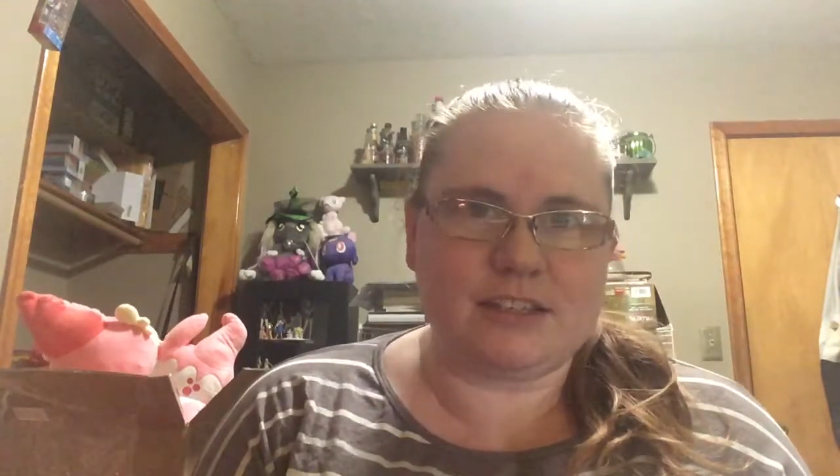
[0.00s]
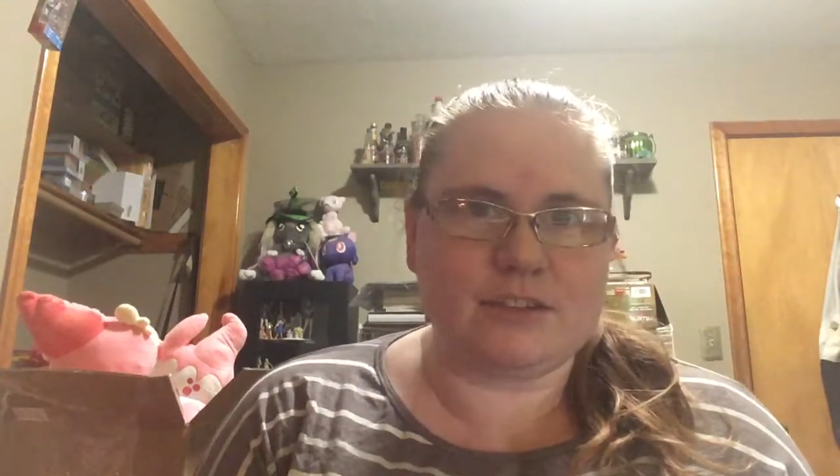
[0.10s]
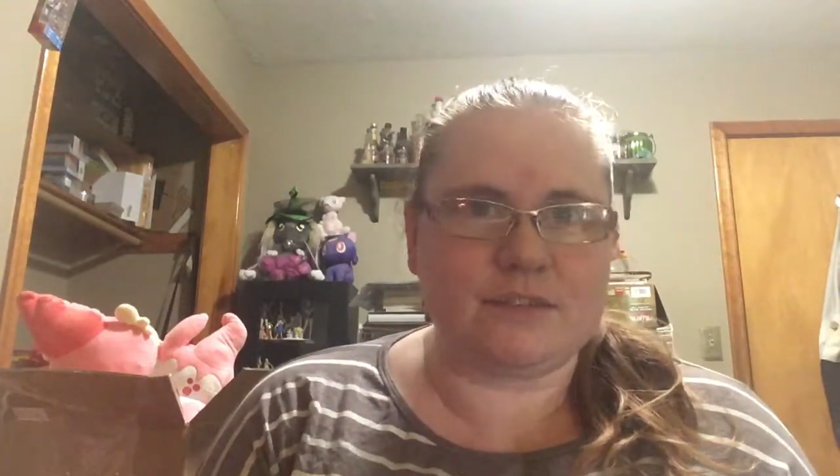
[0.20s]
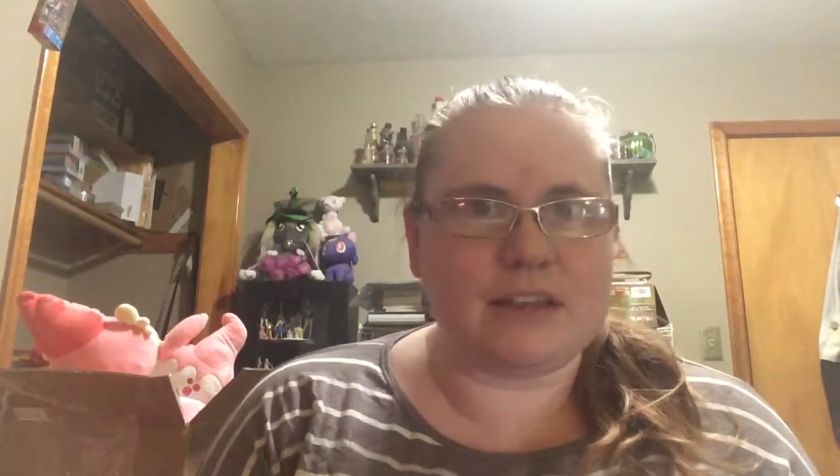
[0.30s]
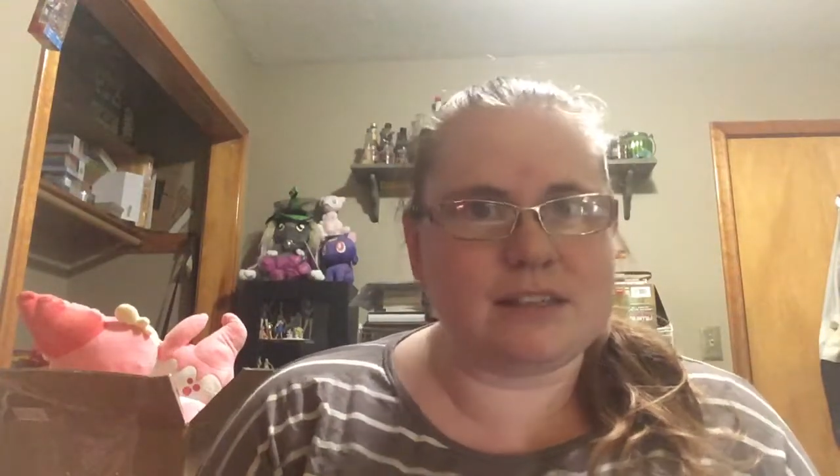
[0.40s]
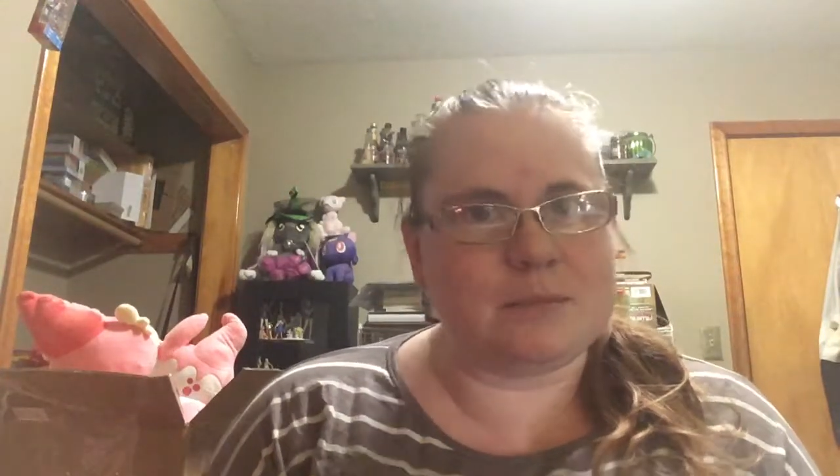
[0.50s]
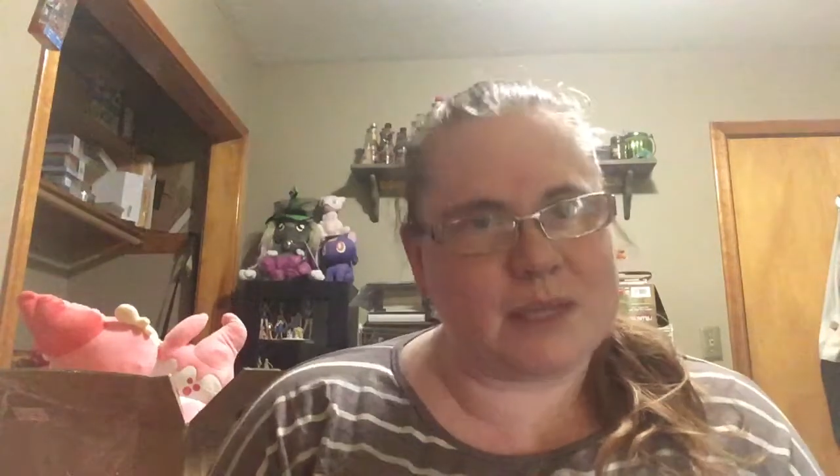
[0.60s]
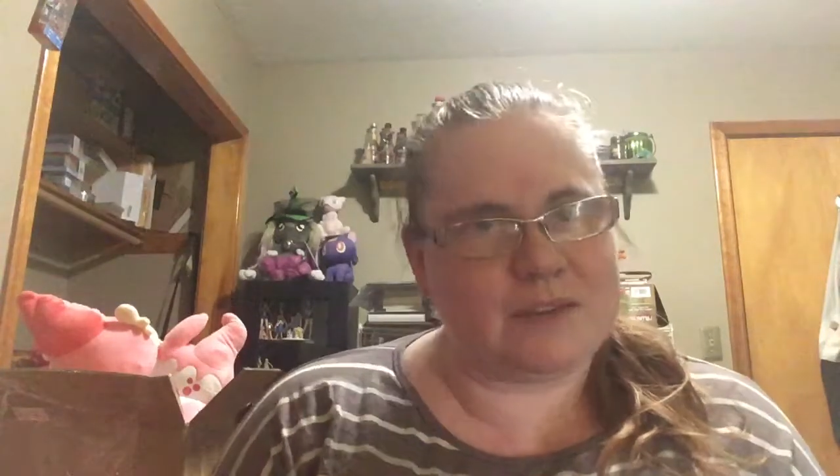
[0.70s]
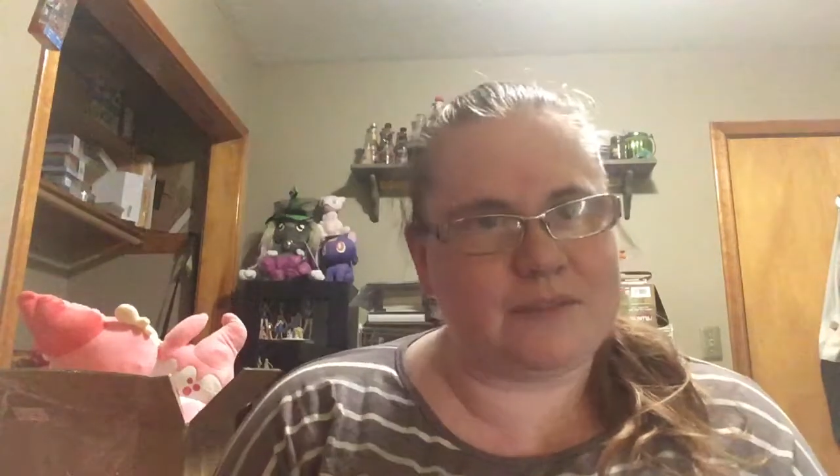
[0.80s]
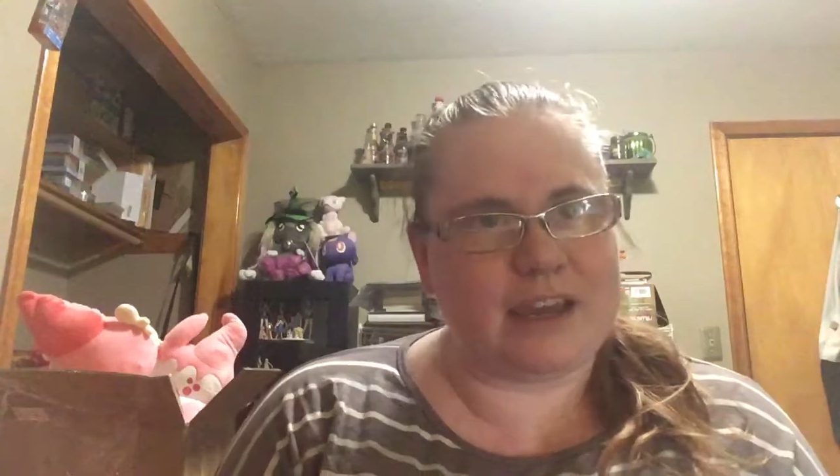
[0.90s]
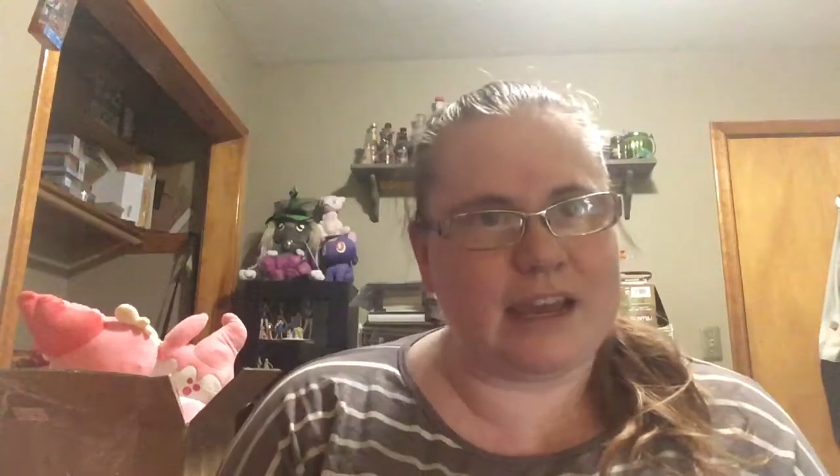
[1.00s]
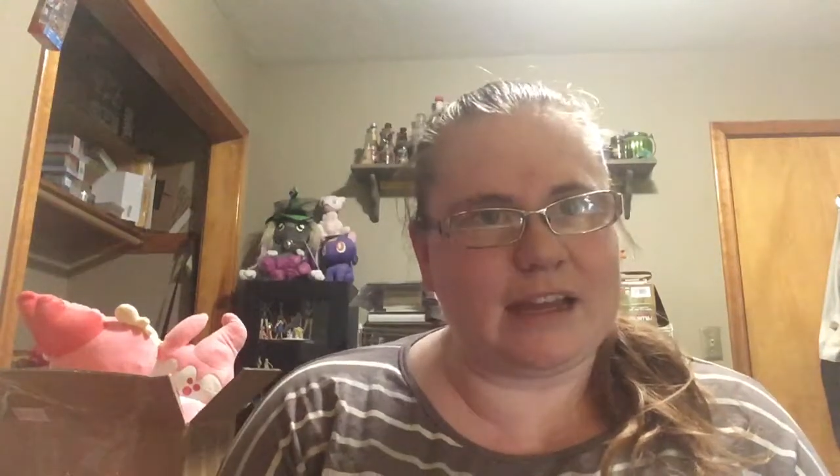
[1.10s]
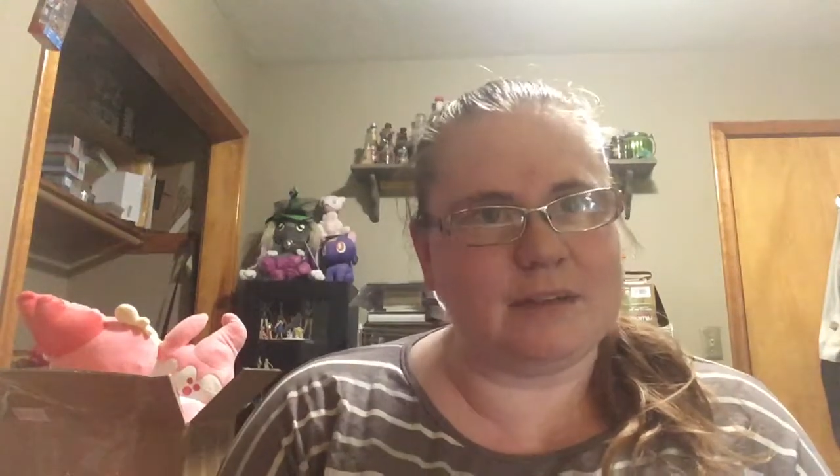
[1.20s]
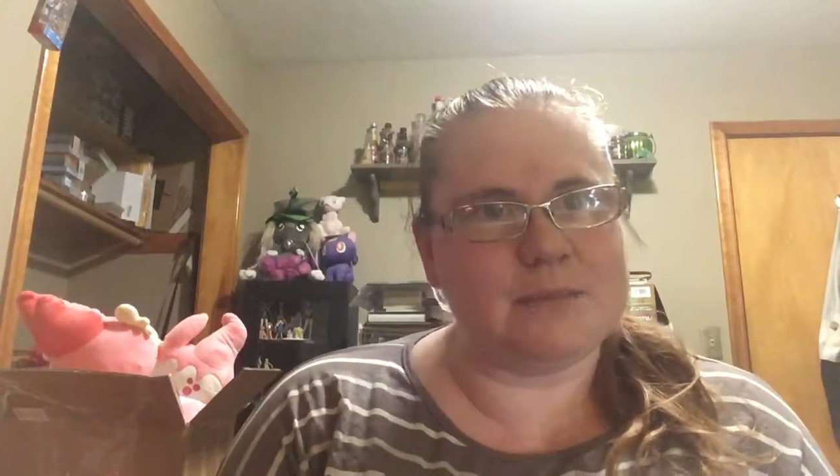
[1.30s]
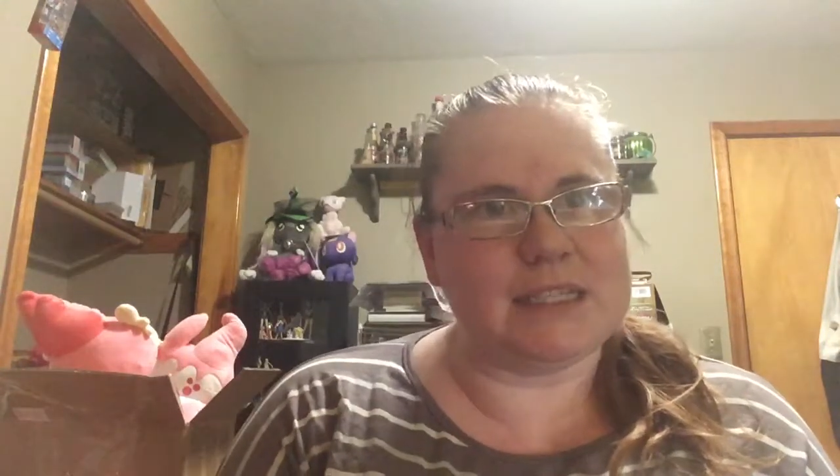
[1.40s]
so I've got some cafe
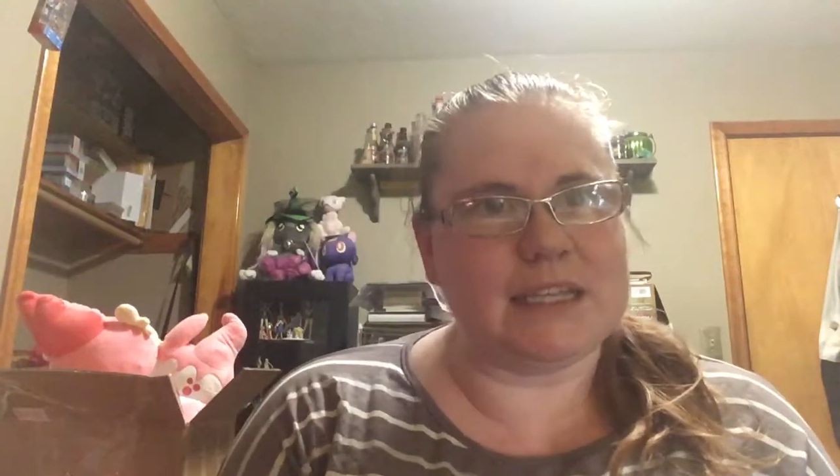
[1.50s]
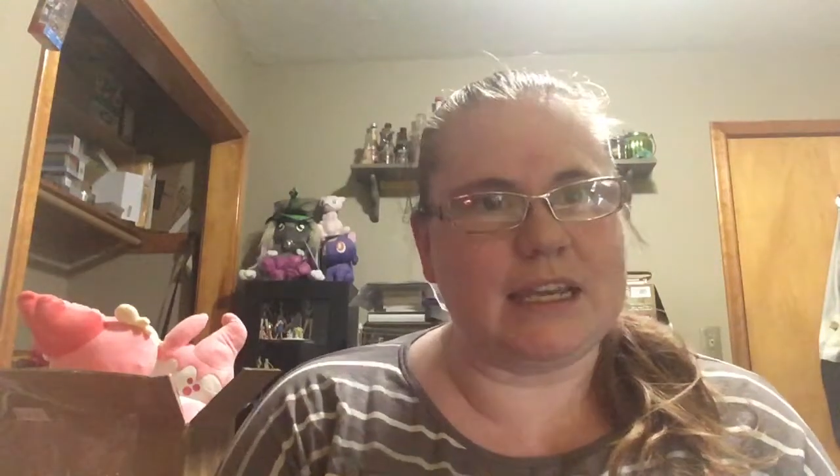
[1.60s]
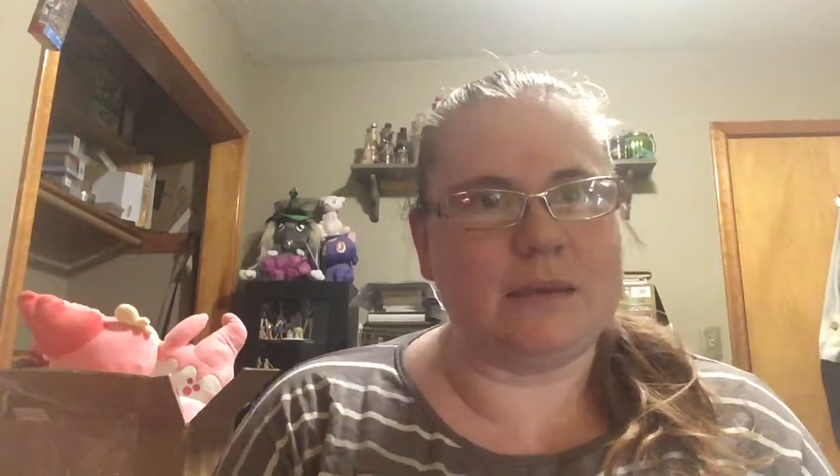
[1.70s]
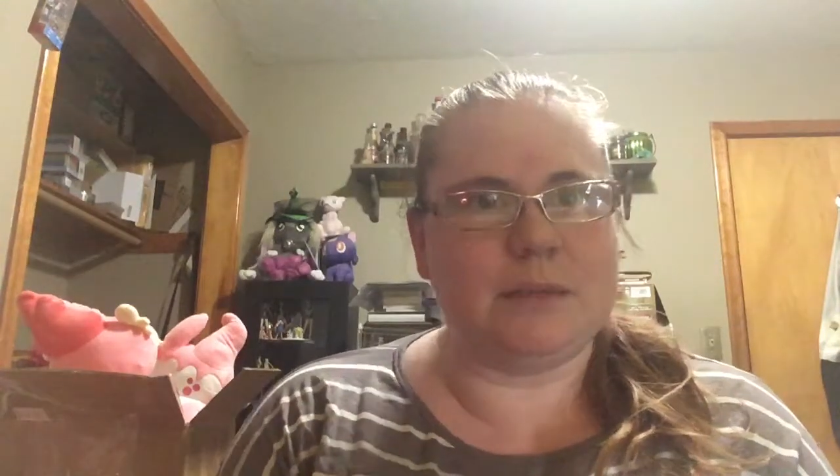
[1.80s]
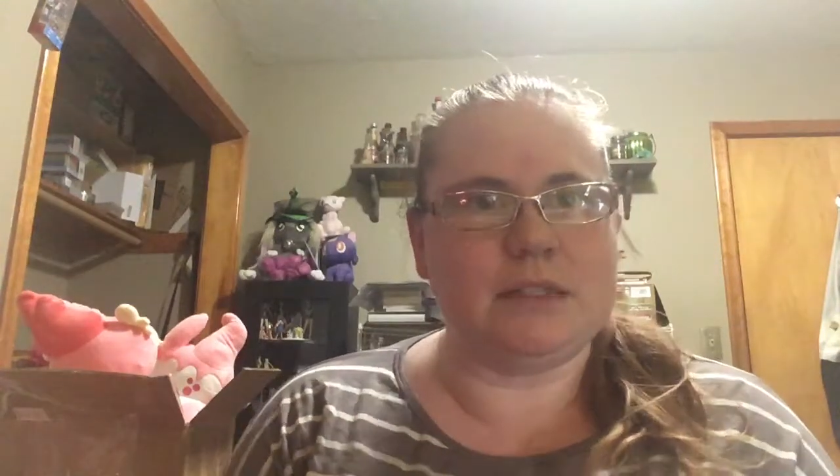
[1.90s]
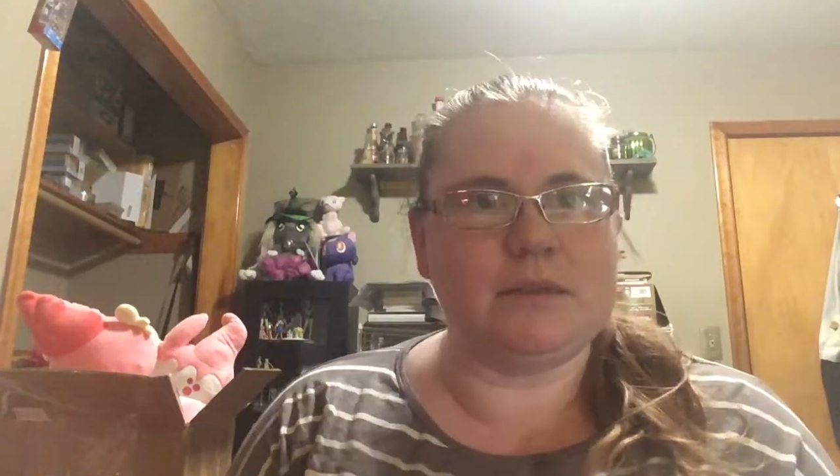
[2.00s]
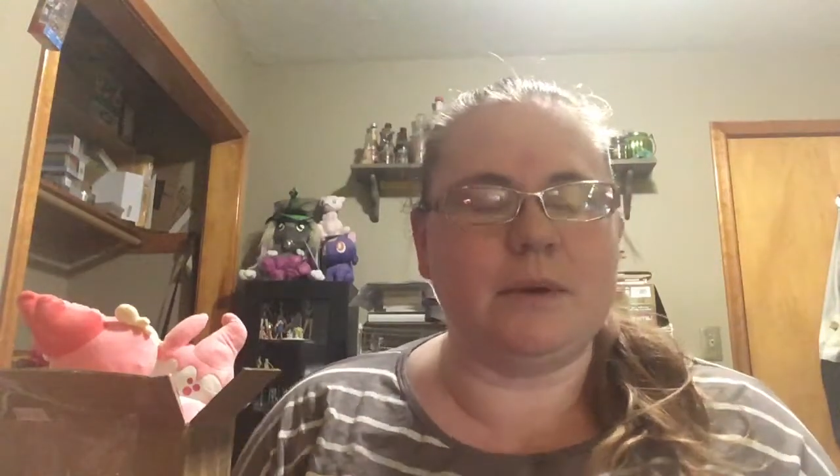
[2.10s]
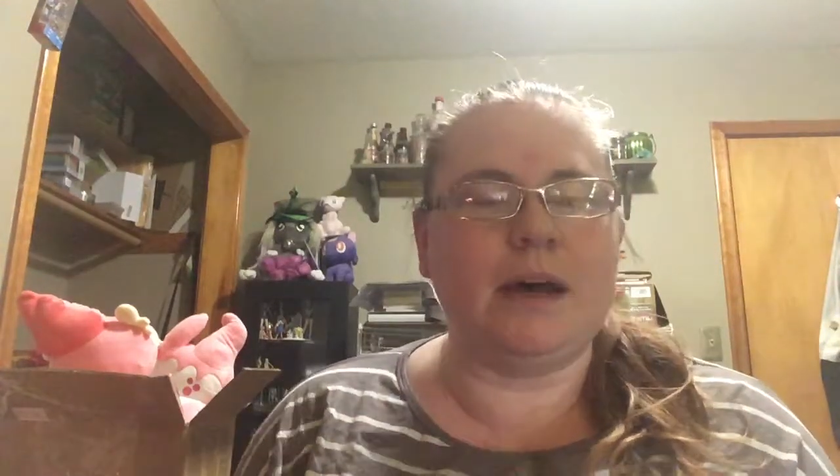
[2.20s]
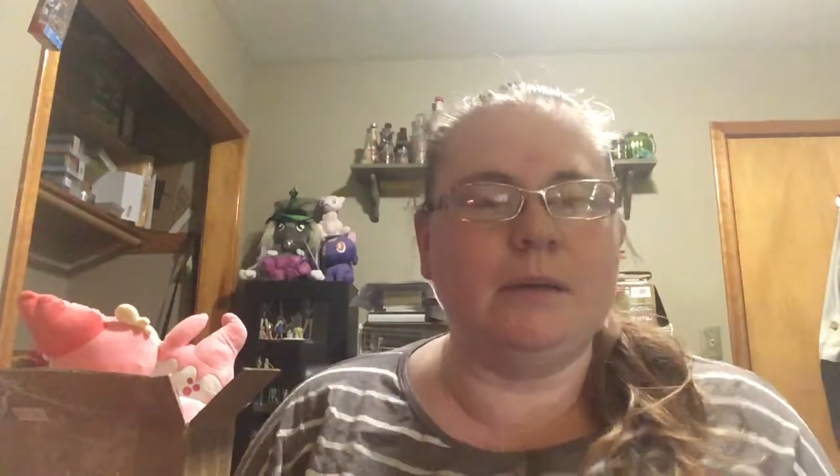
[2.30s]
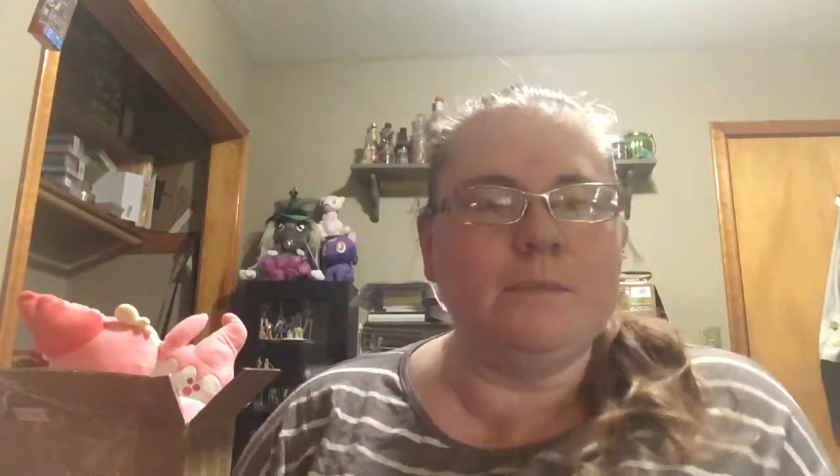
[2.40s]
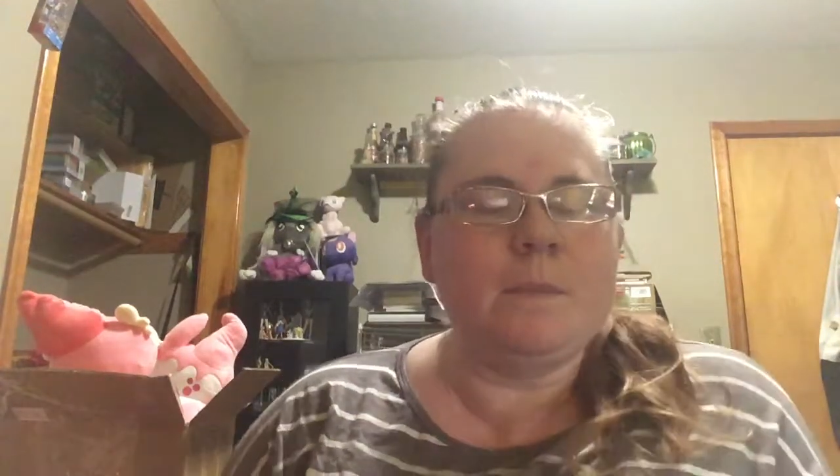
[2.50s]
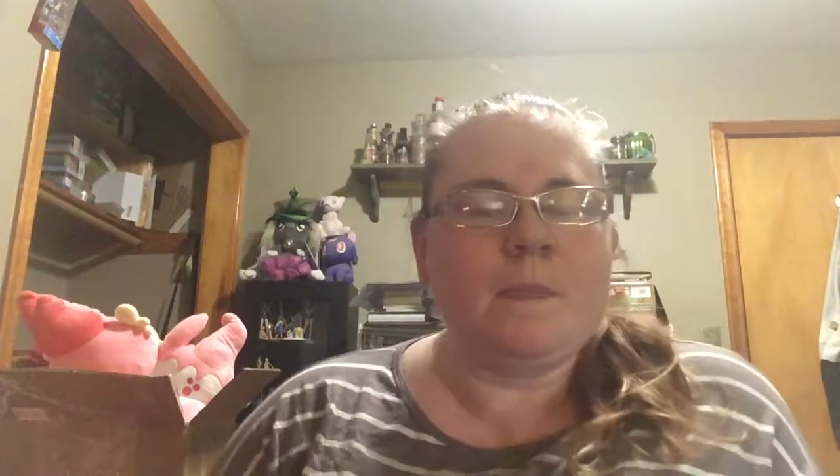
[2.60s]
items that came in as well.